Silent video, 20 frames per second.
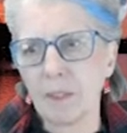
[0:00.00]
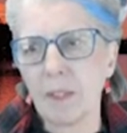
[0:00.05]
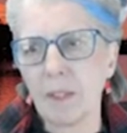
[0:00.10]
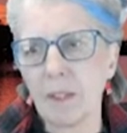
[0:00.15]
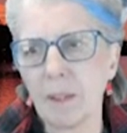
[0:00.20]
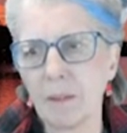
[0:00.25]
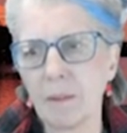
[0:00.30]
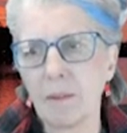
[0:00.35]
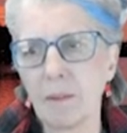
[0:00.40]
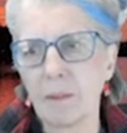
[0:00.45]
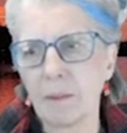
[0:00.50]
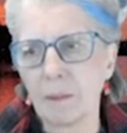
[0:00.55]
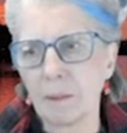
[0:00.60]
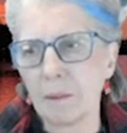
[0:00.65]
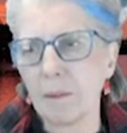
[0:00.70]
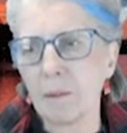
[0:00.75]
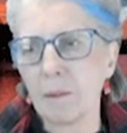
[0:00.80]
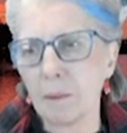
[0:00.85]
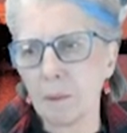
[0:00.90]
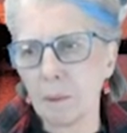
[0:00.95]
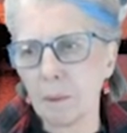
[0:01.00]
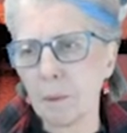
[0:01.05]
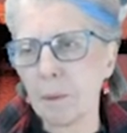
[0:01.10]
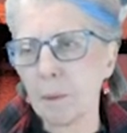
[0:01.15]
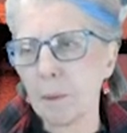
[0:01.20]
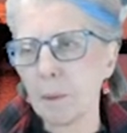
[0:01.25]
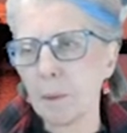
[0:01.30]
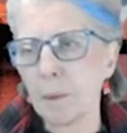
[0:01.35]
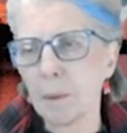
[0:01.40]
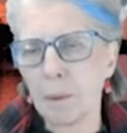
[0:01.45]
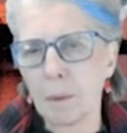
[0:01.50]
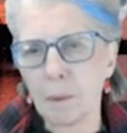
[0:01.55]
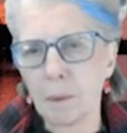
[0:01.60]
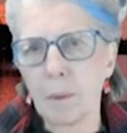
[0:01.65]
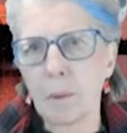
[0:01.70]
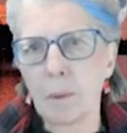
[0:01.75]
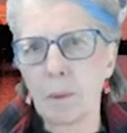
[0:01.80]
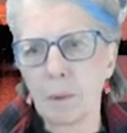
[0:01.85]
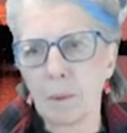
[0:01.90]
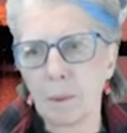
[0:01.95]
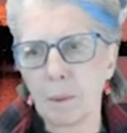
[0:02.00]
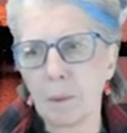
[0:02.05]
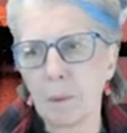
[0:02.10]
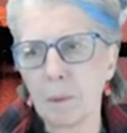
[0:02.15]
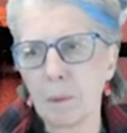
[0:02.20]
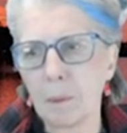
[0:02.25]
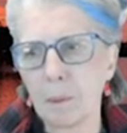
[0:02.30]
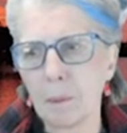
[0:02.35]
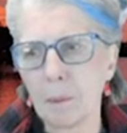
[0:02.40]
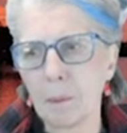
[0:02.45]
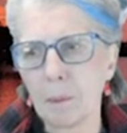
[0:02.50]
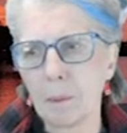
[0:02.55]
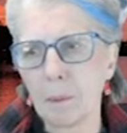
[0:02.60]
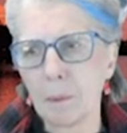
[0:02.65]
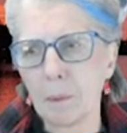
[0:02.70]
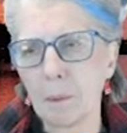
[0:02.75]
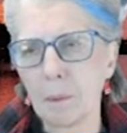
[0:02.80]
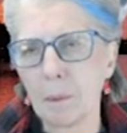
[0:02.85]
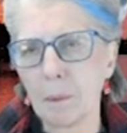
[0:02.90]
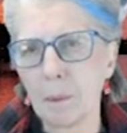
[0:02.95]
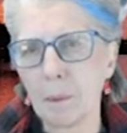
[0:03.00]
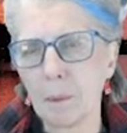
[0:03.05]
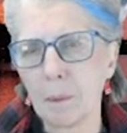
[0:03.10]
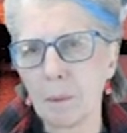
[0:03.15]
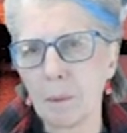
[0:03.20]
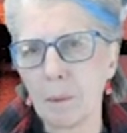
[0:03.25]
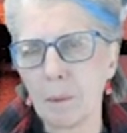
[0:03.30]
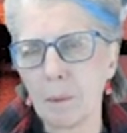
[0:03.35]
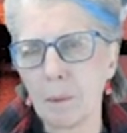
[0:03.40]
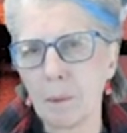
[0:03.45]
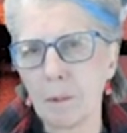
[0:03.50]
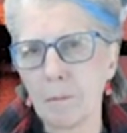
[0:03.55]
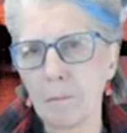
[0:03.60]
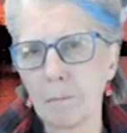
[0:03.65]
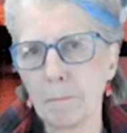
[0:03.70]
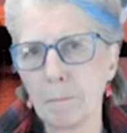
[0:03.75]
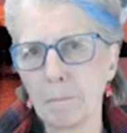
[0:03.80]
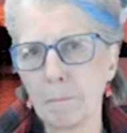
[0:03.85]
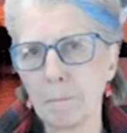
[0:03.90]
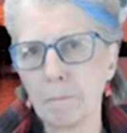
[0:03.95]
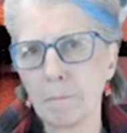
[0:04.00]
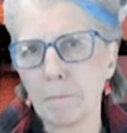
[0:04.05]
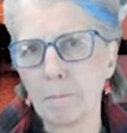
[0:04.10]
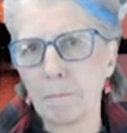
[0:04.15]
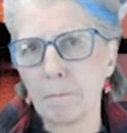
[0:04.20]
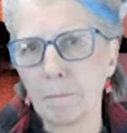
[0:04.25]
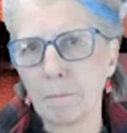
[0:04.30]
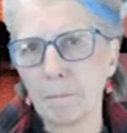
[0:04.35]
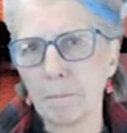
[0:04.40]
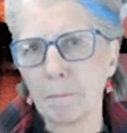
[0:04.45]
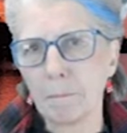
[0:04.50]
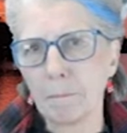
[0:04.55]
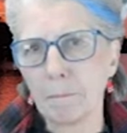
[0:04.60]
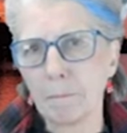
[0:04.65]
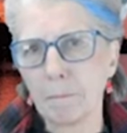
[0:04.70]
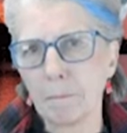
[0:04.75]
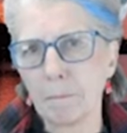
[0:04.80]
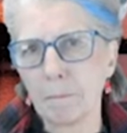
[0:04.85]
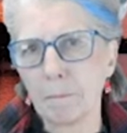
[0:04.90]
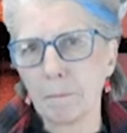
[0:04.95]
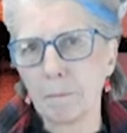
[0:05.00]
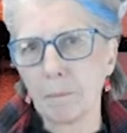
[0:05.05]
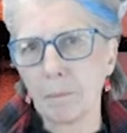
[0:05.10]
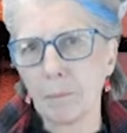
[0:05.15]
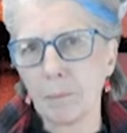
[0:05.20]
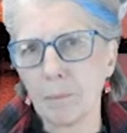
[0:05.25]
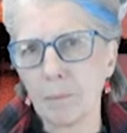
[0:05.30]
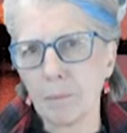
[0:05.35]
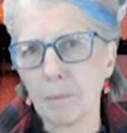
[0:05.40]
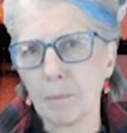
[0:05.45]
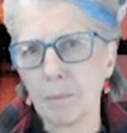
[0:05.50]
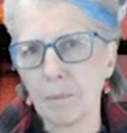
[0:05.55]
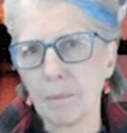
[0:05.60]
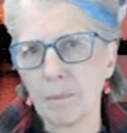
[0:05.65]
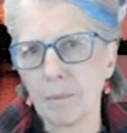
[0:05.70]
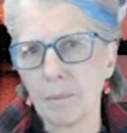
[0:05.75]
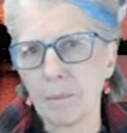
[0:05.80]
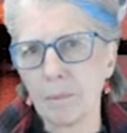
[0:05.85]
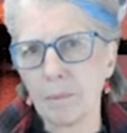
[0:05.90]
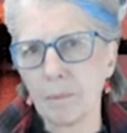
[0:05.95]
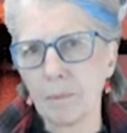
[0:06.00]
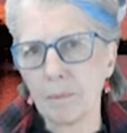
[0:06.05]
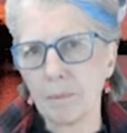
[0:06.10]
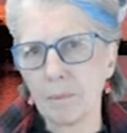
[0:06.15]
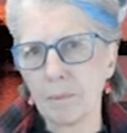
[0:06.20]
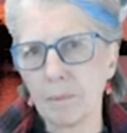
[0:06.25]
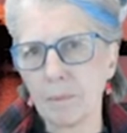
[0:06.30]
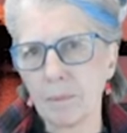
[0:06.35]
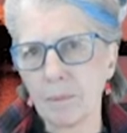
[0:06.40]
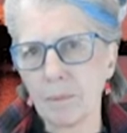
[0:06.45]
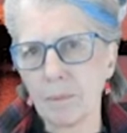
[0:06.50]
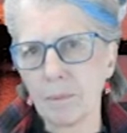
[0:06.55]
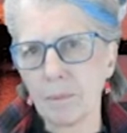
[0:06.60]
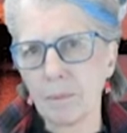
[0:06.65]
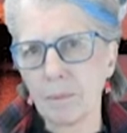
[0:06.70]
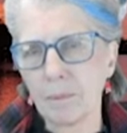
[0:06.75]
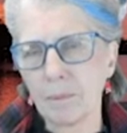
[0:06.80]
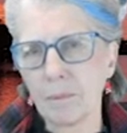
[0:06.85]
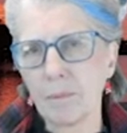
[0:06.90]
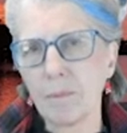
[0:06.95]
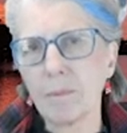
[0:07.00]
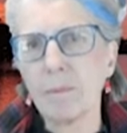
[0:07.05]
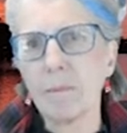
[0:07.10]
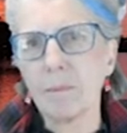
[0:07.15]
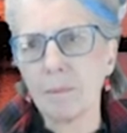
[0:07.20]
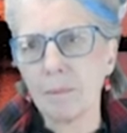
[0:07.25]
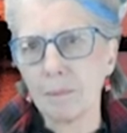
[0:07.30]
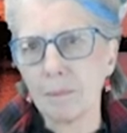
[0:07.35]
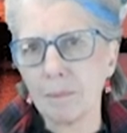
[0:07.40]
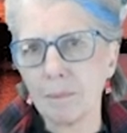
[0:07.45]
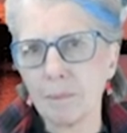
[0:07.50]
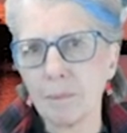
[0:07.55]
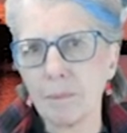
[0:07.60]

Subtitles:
(not speaking)